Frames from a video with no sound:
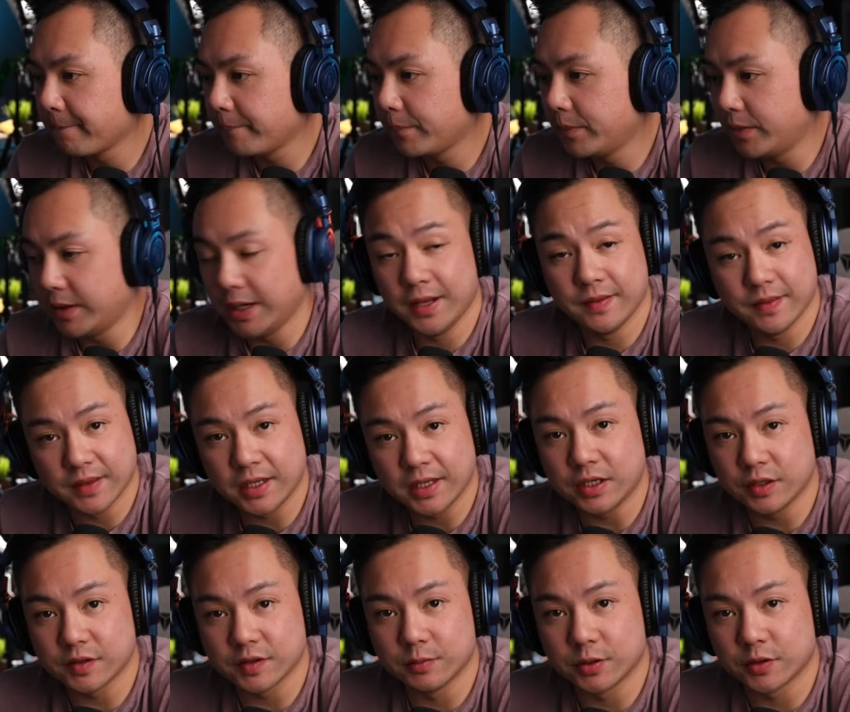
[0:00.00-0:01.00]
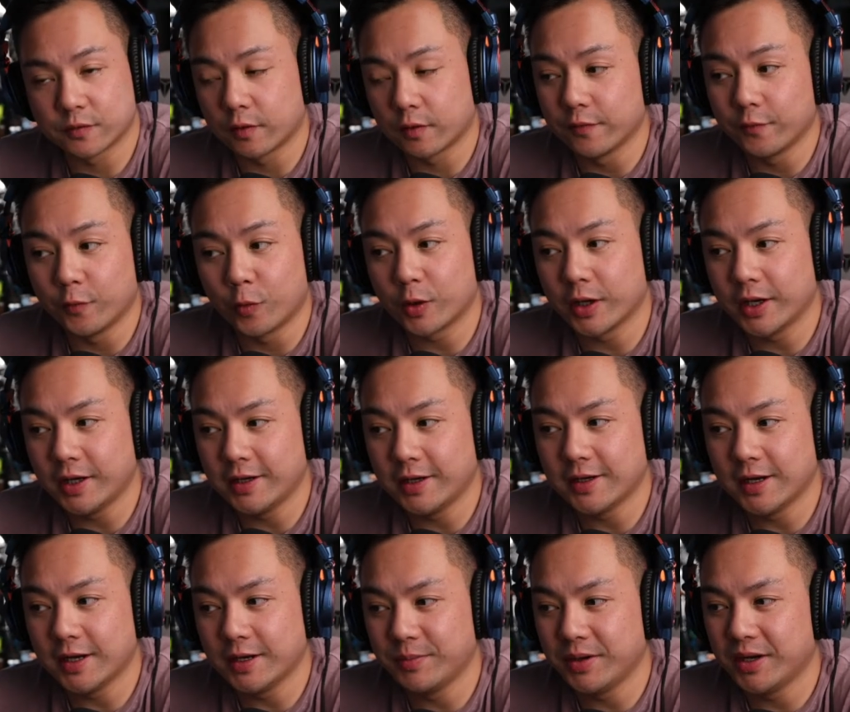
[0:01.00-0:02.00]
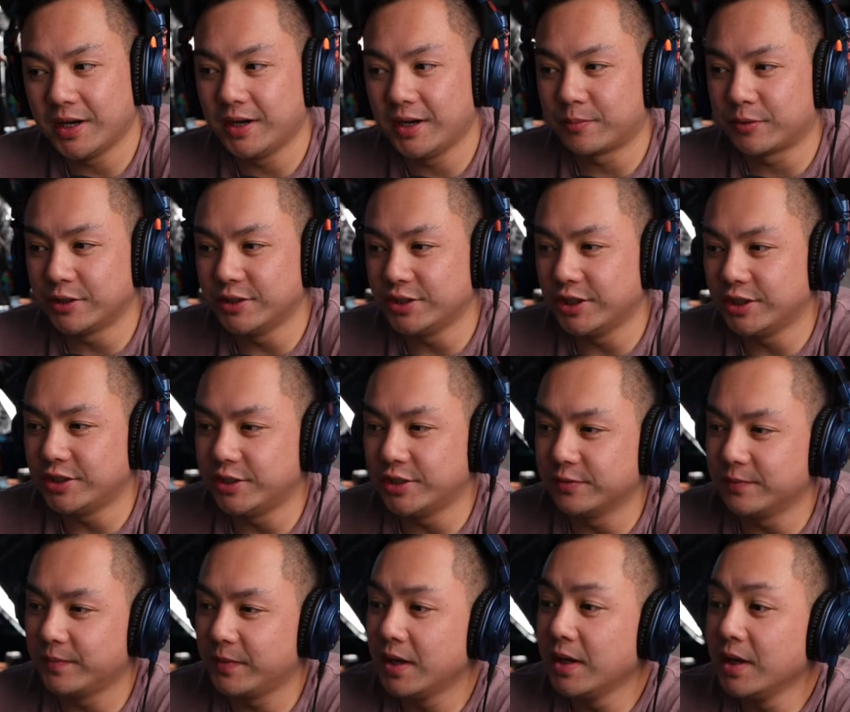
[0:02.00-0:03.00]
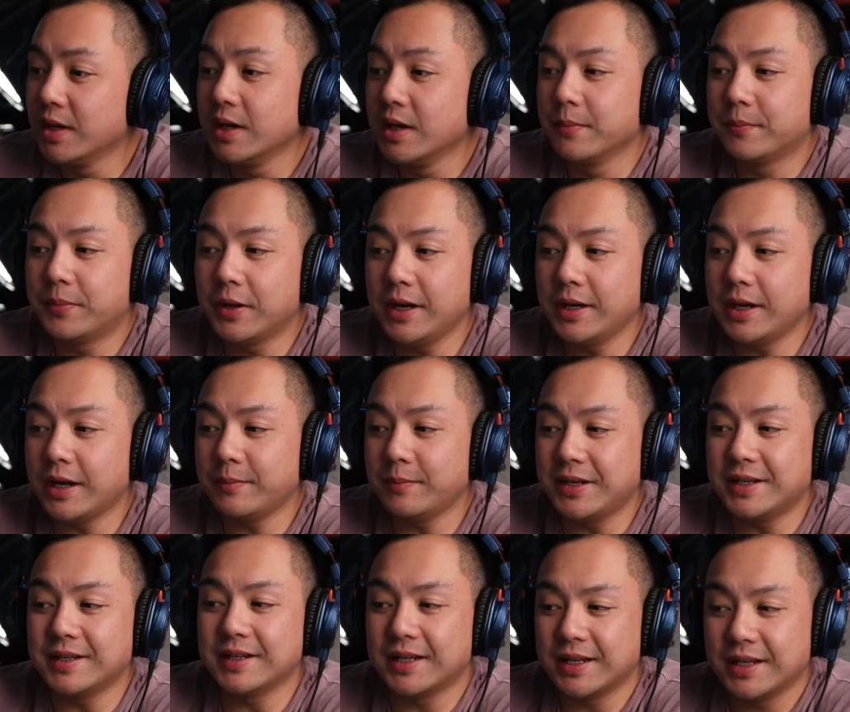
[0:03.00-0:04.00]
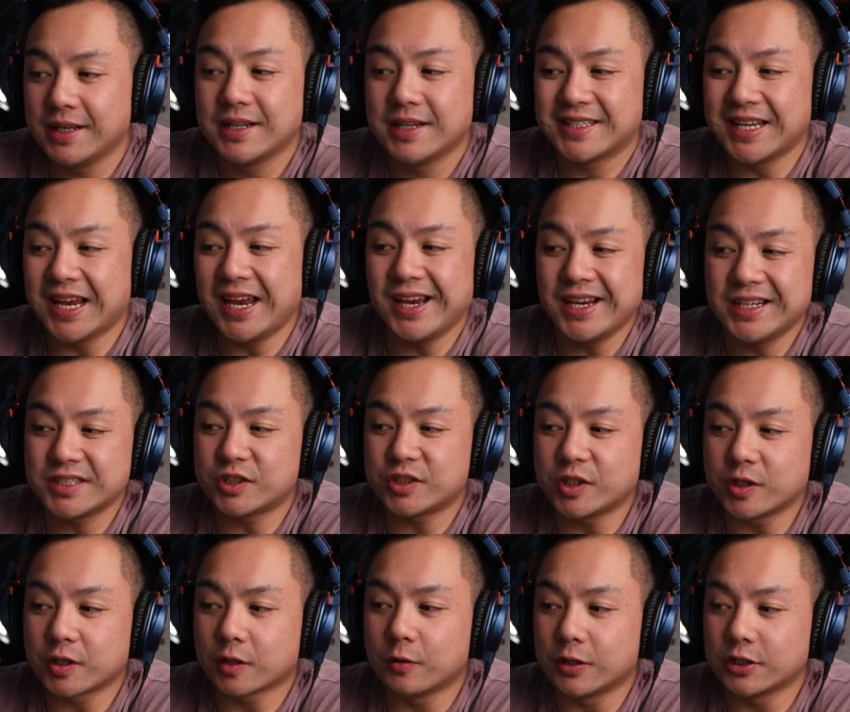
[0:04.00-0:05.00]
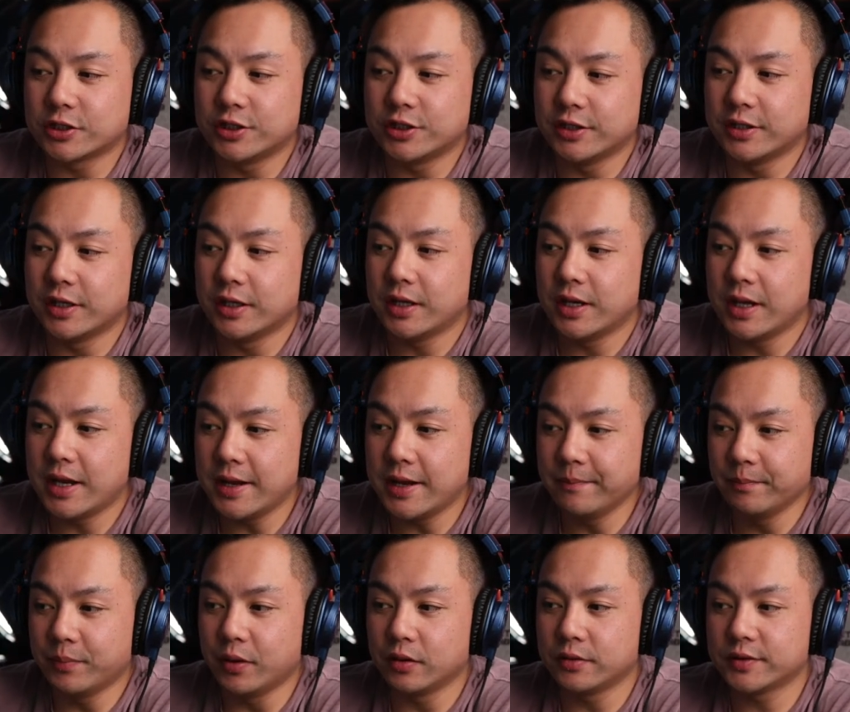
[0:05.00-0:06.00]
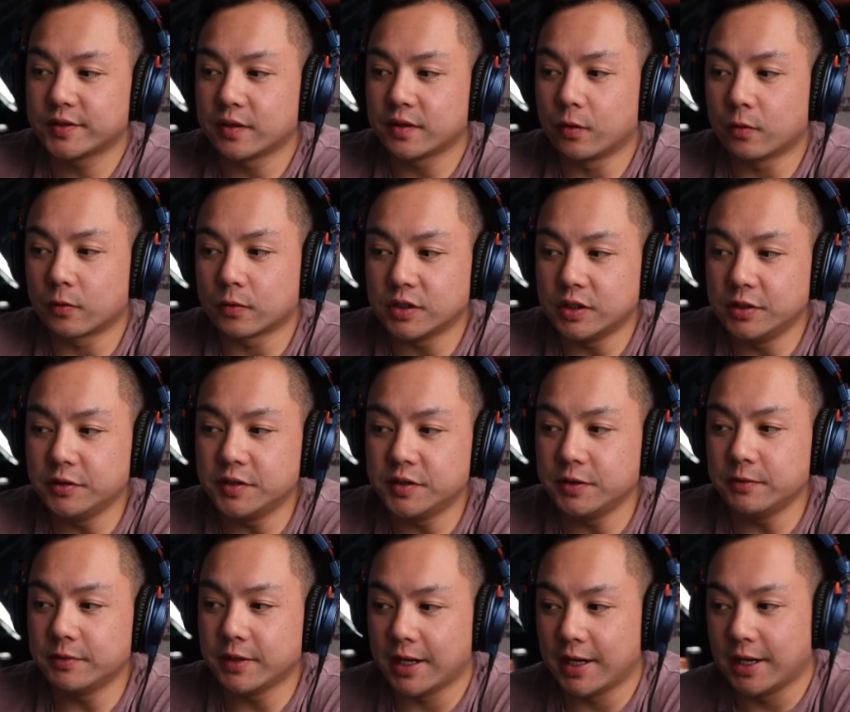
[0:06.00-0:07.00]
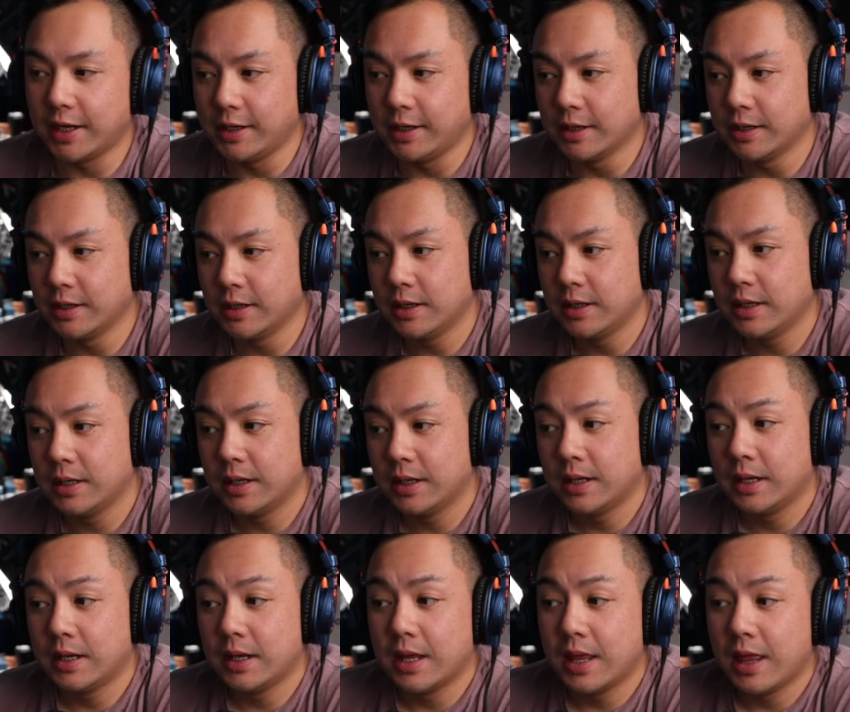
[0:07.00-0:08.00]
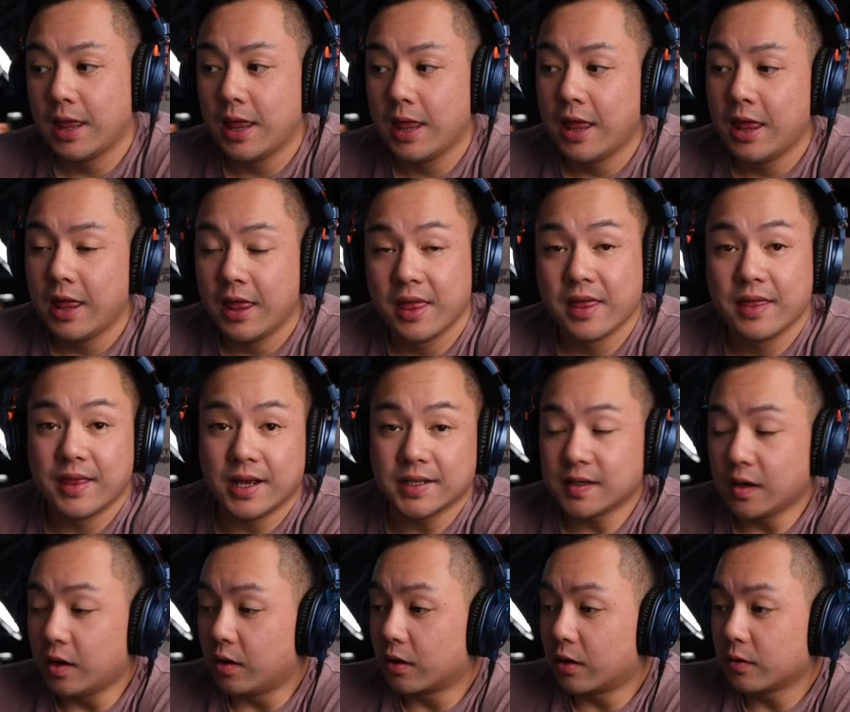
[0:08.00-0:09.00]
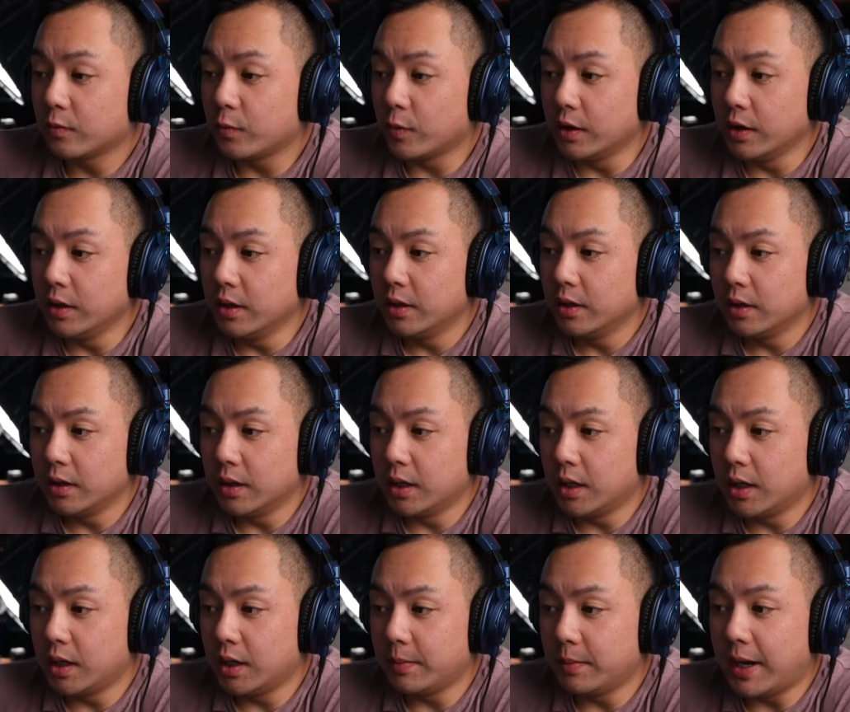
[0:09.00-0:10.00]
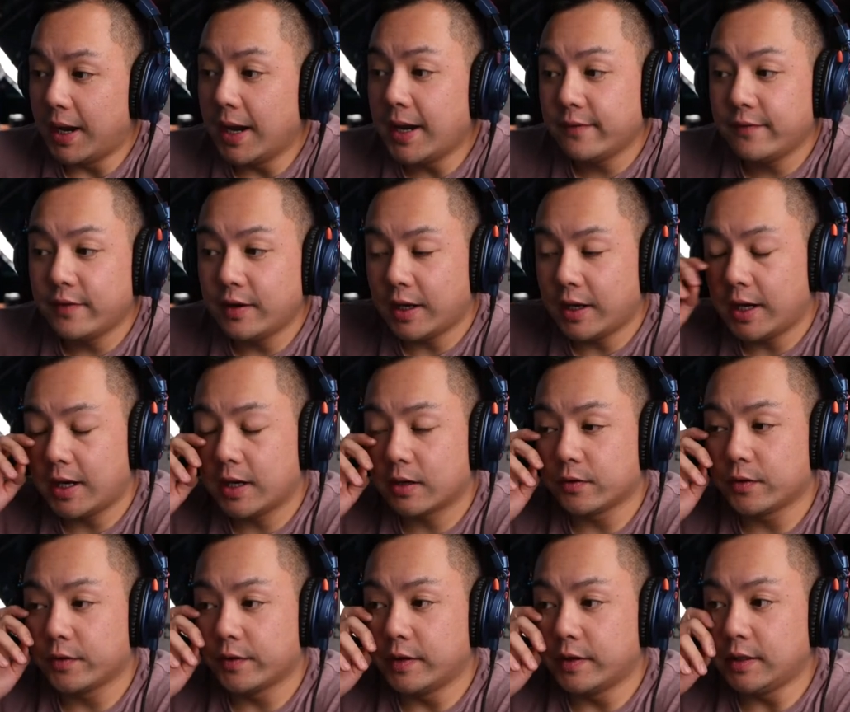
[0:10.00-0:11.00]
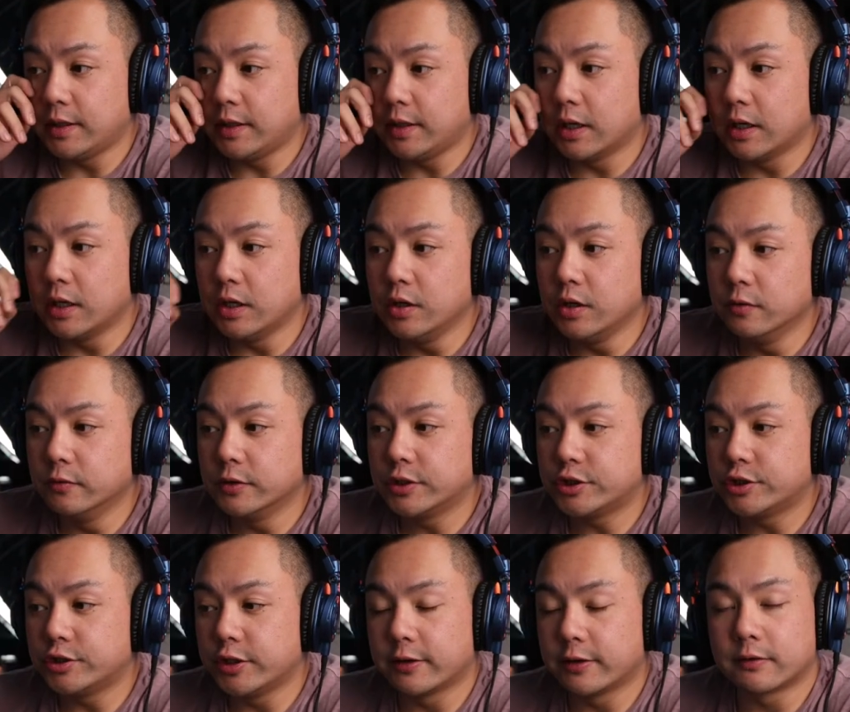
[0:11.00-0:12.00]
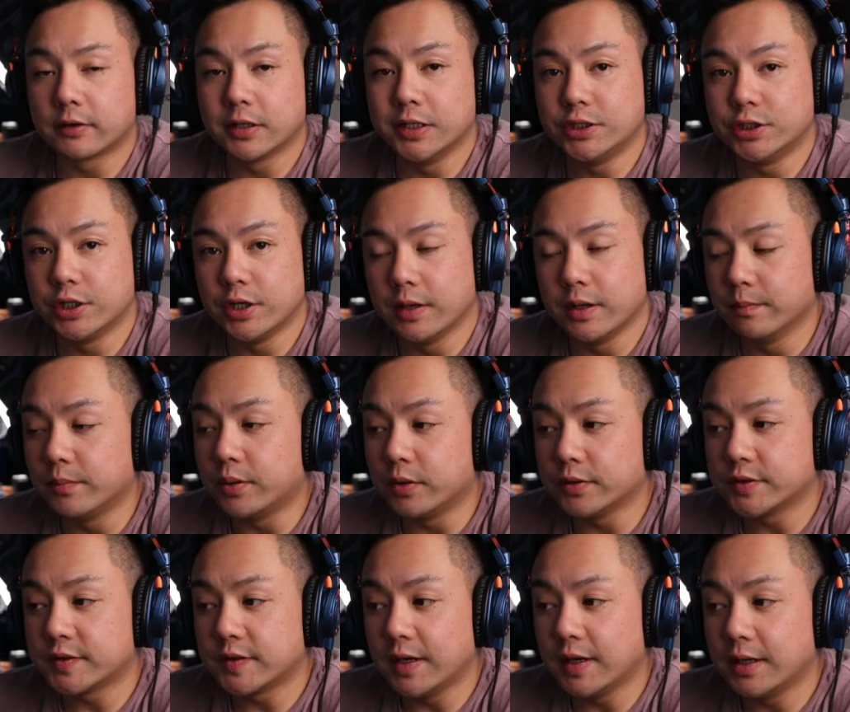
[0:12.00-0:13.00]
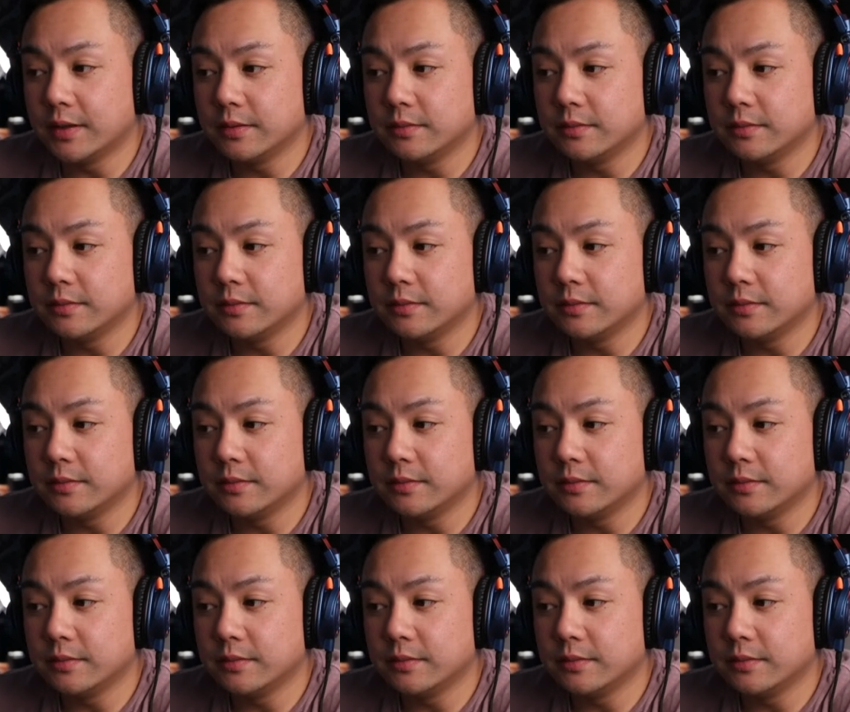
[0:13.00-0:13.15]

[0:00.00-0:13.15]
And thank you so much for the four ninety-nine, man. I appreciate you. But, I mean, to answer your question, Impulse or two twenty-nine, that's a hard one. Um, I haven't handled the newest generation Impulse yet.